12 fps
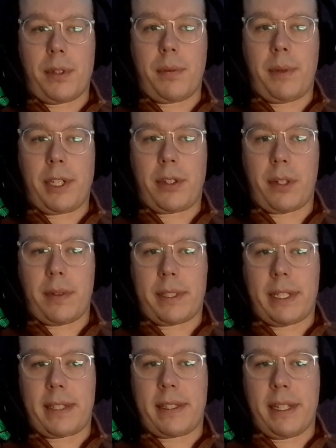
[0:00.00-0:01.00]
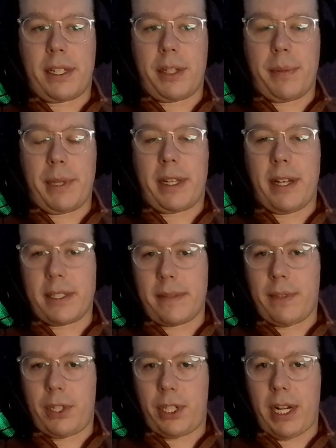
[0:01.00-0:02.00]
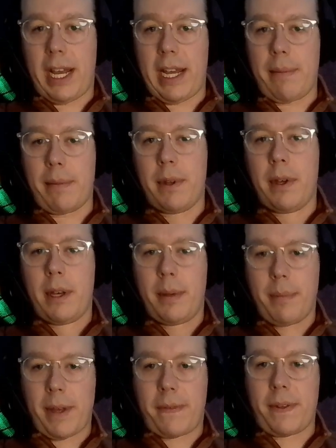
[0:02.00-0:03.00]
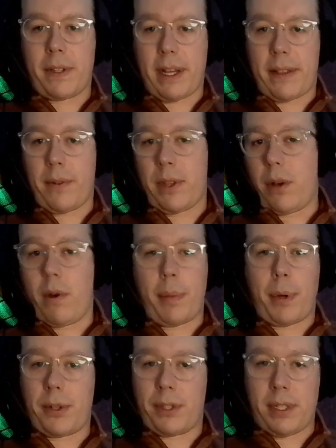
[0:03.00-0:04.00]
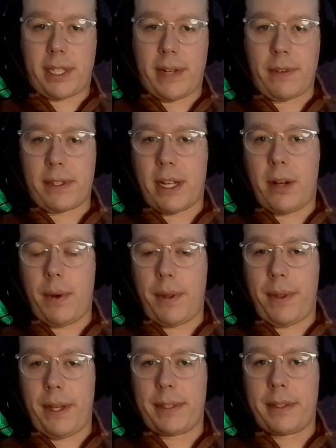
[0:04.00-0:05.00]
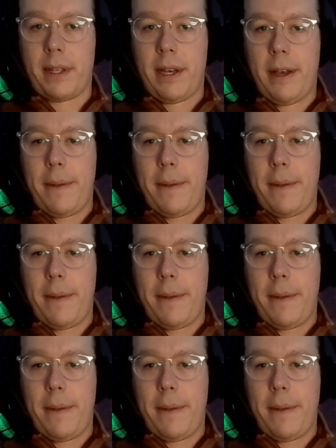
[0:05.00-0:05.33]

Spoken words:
who may struggle with sex addiction because of the shame may feel like they're the only person that's ever dealt with this.